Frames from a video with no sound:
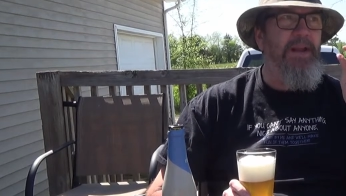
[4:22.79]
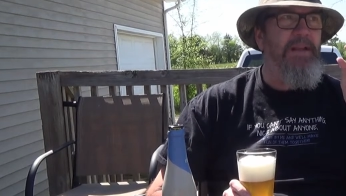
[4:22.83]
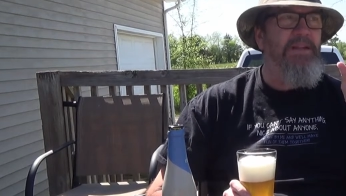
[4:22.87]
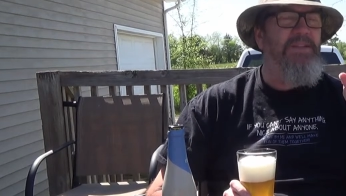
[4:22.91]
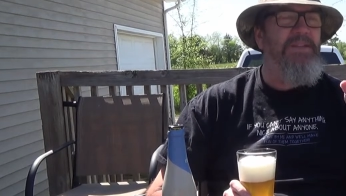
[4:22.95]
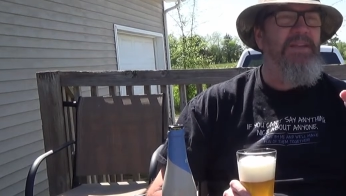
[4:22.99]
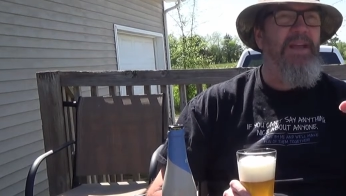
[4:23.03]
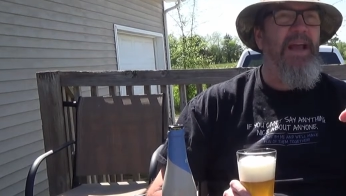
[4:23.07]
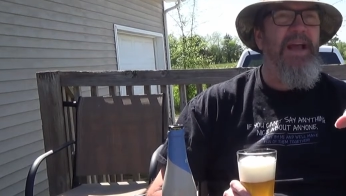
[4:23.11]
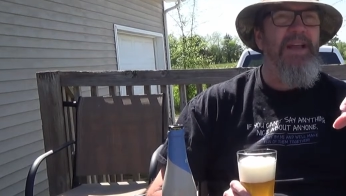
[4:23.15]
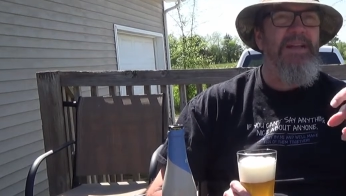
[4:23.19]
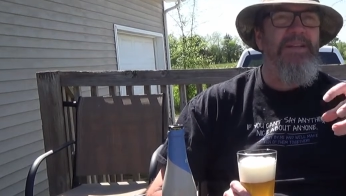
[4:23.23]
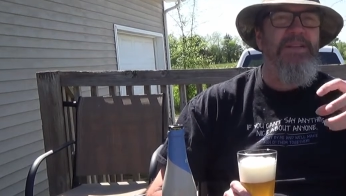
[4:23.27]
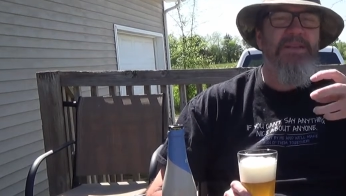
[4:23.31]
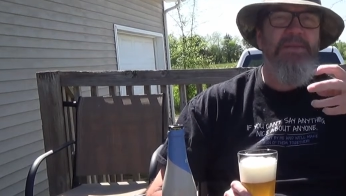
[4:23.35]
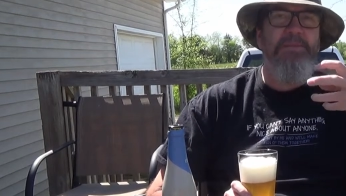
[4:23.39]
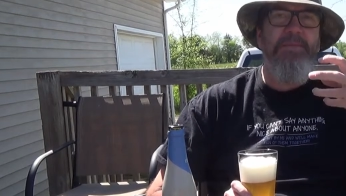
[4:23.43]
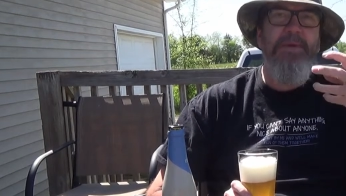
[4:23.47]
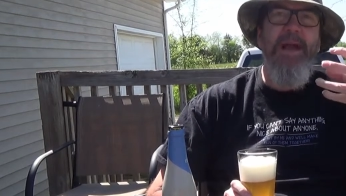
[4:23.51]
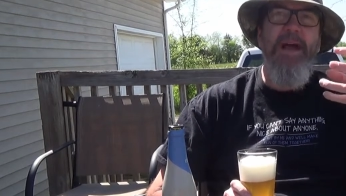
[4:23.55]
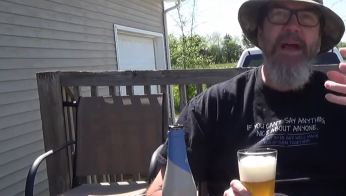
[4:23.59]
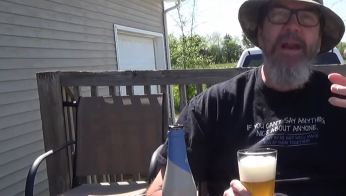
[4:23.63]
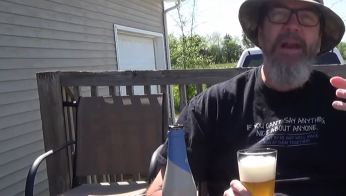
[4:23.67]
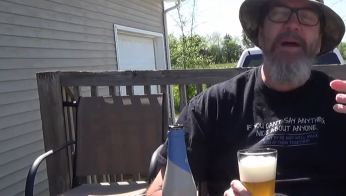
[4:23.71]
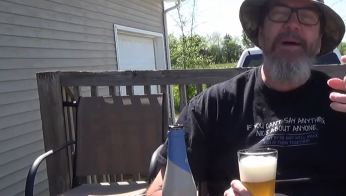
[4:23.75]
It's got some
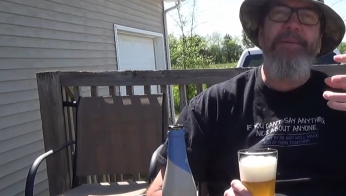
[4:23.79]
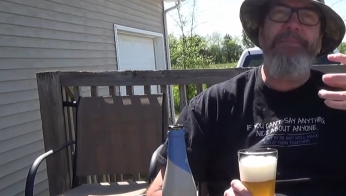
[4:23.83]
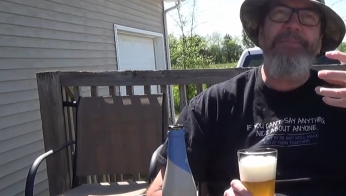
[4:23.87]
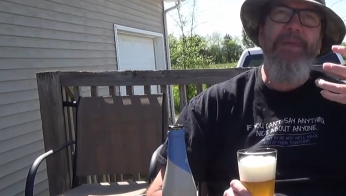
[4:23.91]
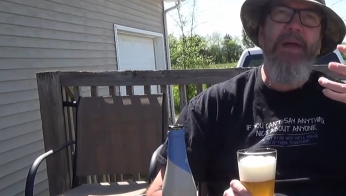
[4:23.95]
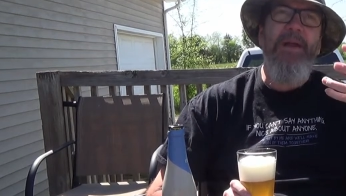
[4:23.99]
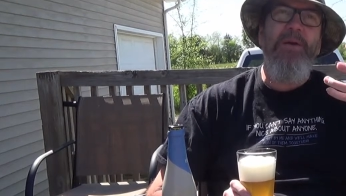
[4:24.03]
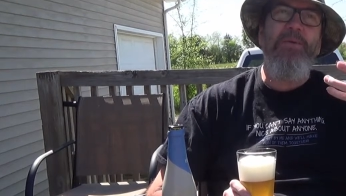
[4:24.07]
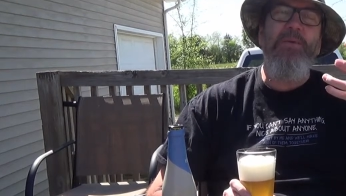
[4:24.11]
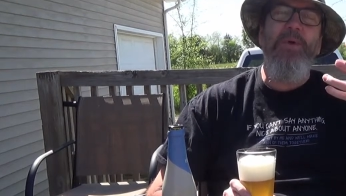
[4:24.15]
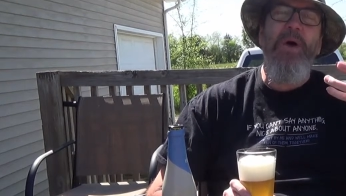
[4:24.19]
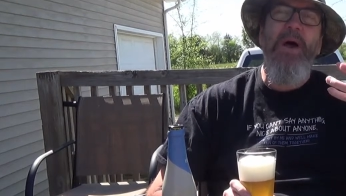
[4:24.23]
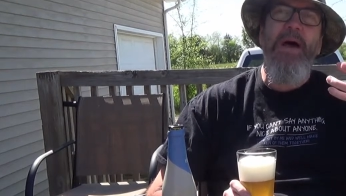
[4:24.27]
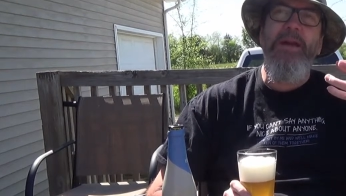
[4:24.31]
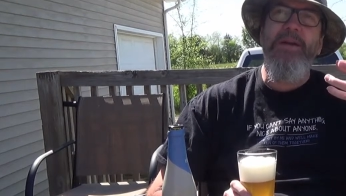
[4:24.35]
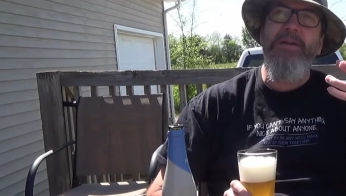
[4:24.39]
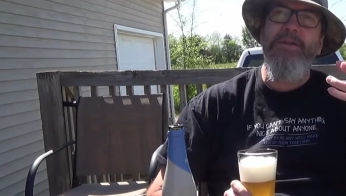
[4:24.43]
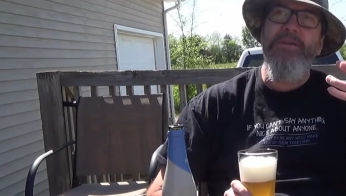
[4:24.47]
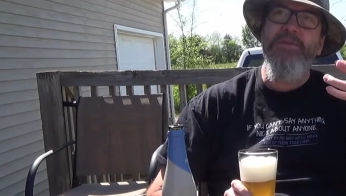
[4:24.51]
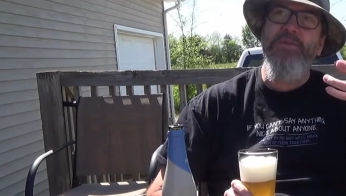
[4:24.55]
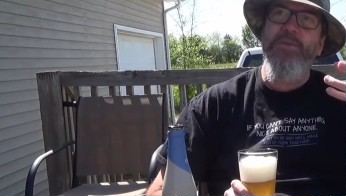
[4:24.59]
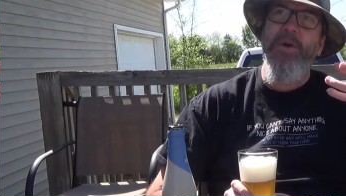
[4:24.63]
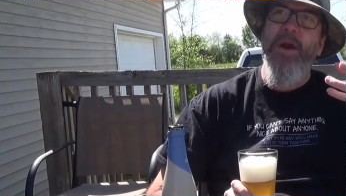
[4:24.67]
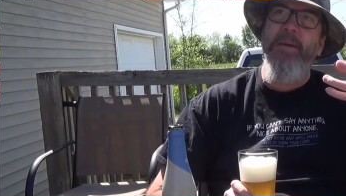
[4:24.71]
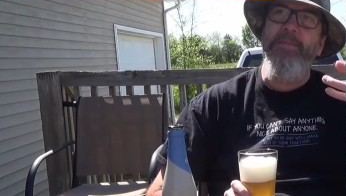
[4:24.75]
kind of, I don't know how to
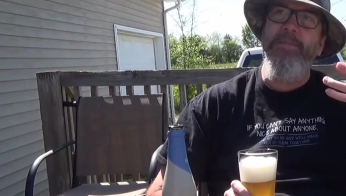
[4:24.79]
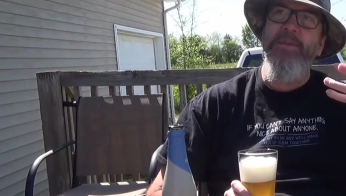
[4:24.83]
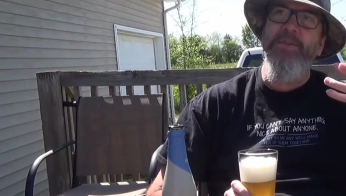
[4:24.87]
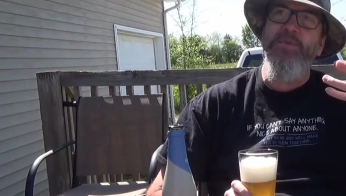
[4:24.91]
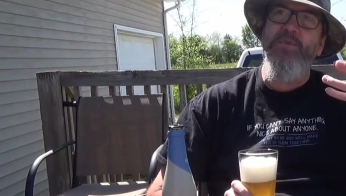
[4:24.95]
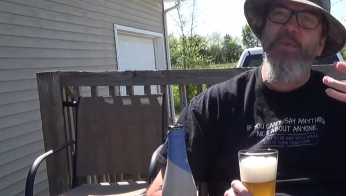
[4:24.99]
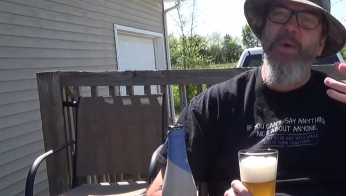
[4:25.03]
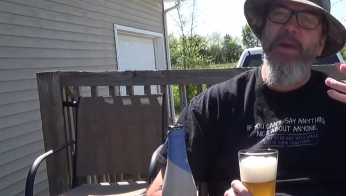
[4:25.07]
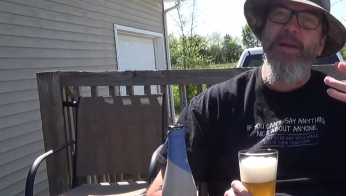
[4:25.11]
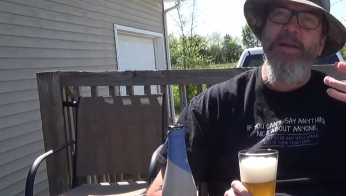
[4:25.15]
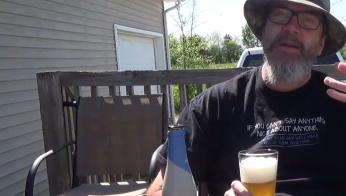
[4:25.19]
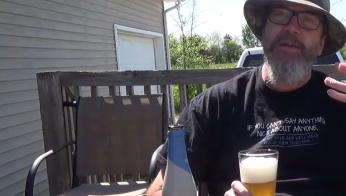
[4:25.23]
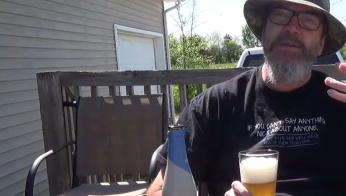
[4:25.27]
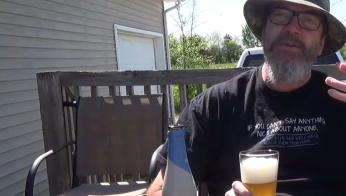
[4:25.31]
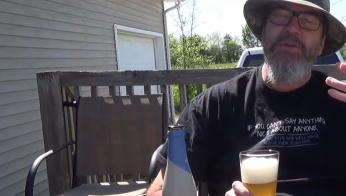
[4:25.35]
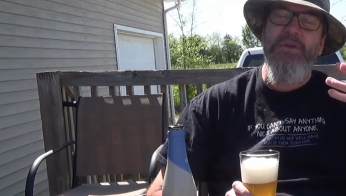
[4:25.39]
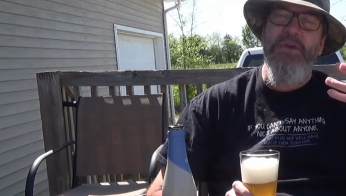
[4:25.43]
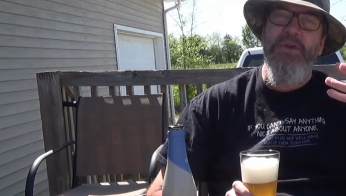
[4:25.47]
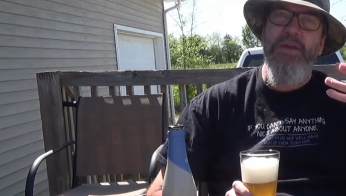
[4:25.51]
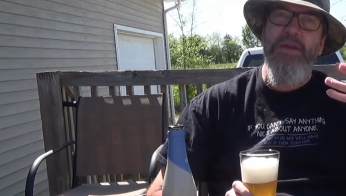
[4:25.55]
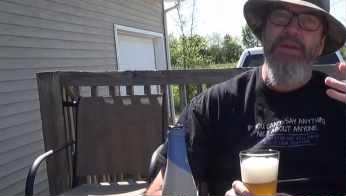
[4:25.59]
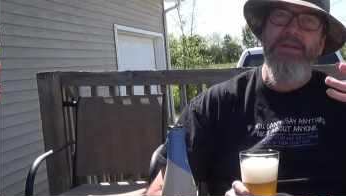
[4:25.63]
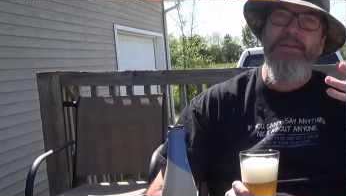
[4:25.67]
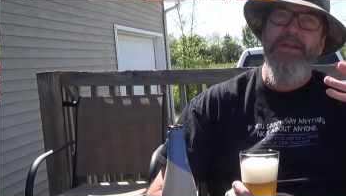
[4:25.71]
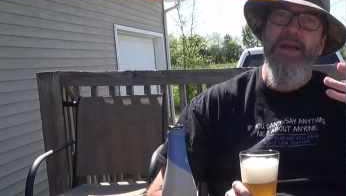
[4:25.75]
describe the sweetness to
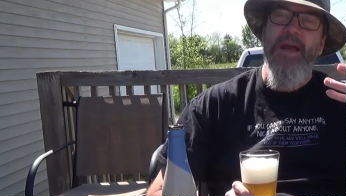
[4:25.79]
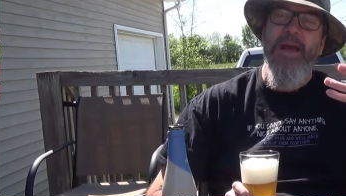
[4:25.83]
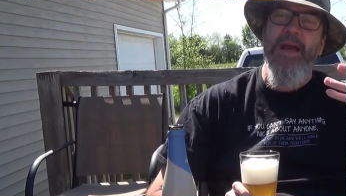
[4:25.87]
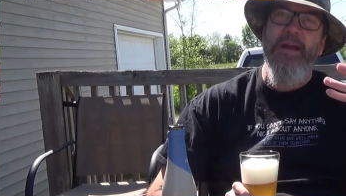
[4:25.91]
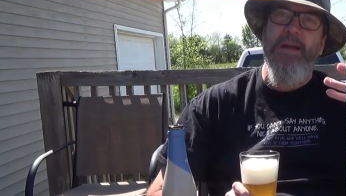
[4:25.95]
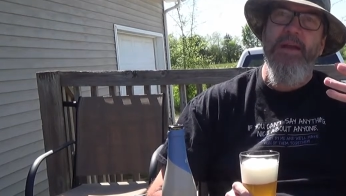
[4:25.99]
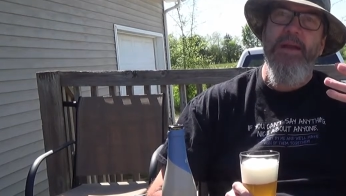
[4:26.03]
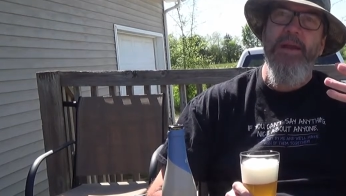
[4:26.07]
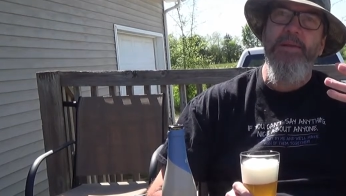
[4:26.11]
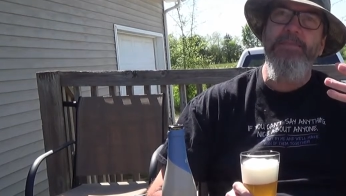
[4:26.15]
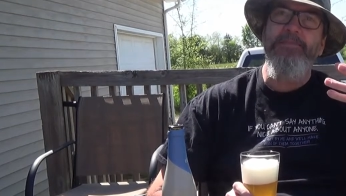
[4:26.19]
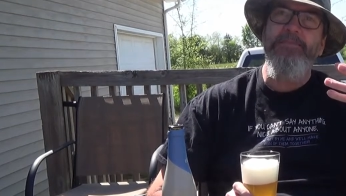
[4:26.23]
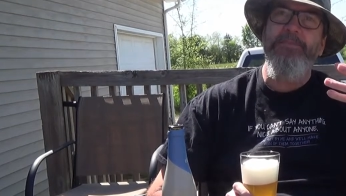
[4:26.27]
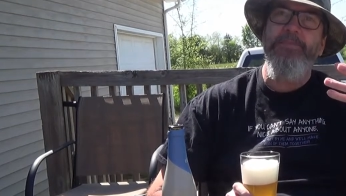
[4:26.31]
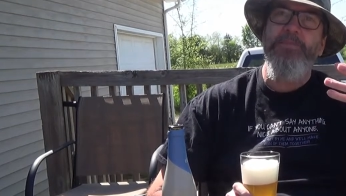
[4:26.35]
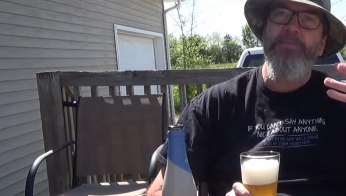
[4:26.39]
you exactly.